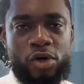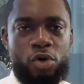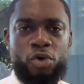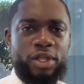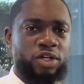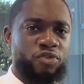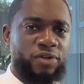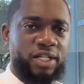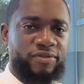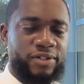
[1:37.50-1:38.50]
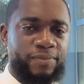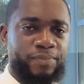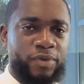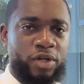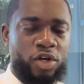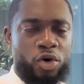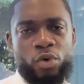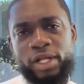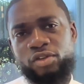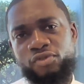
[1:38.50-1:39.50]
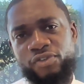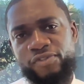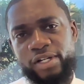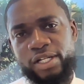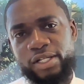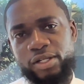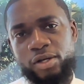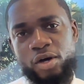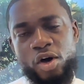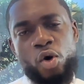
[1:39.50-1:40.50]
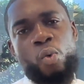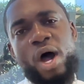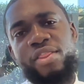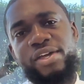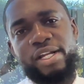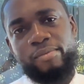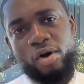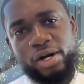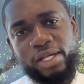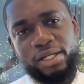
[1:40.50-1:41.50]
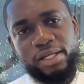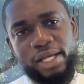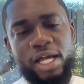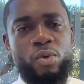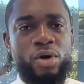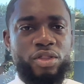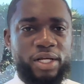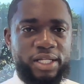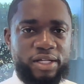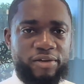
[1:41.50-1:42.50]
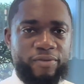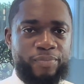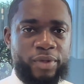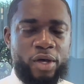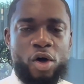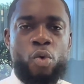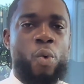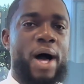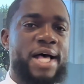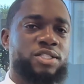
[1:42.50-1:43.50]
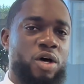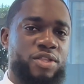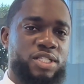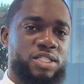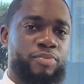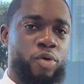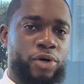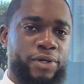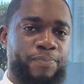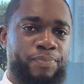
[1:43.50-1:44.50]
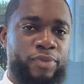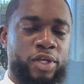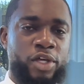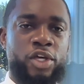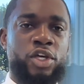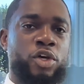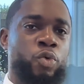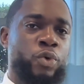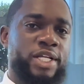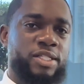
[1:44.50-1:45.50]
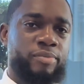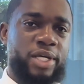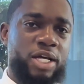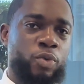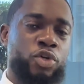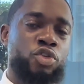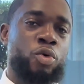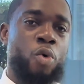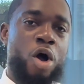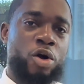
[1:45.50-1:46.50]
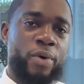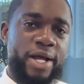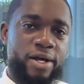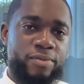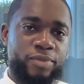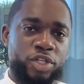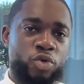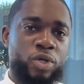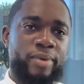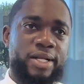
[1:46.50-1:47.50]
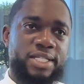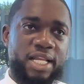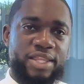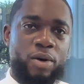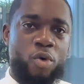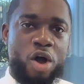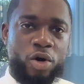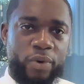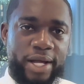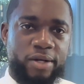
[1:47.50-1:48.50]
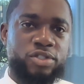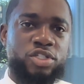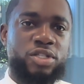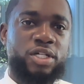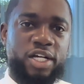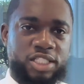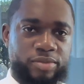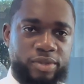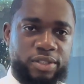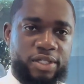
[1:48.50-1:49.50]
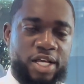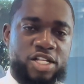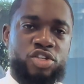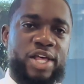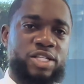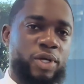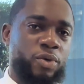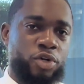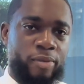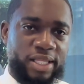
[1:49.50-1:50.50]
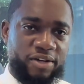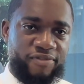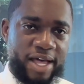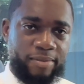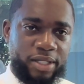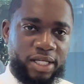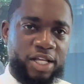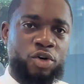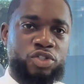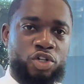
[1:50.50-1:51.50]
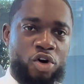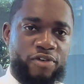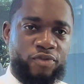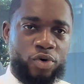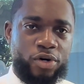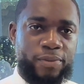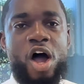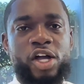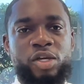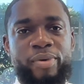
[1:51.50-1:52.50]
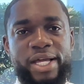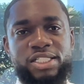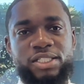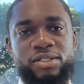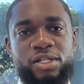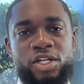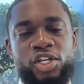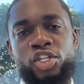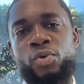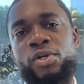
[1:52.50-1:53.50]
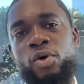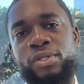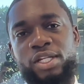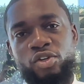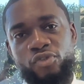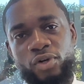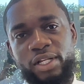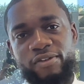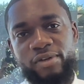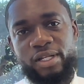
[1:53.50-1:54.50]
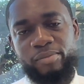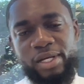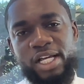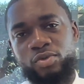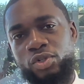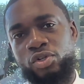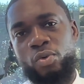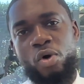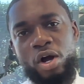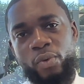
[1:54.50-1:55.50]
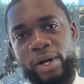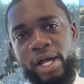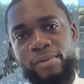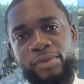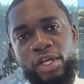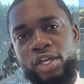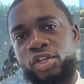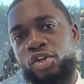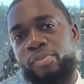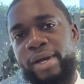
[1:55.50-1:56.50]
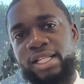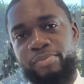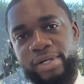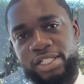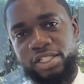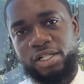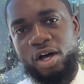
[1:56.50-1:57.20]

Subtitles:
What they do for living? What they do for fun? Why they're in the market and where do they live? Why is all this important? Reason being, when you do the walk around, you want to be able to tailor that walk around to the customer. So that's why you want to know about their family and who's the car for. Occupation. You want to know what they do for a living because when you do the walk around, you can paint the picture.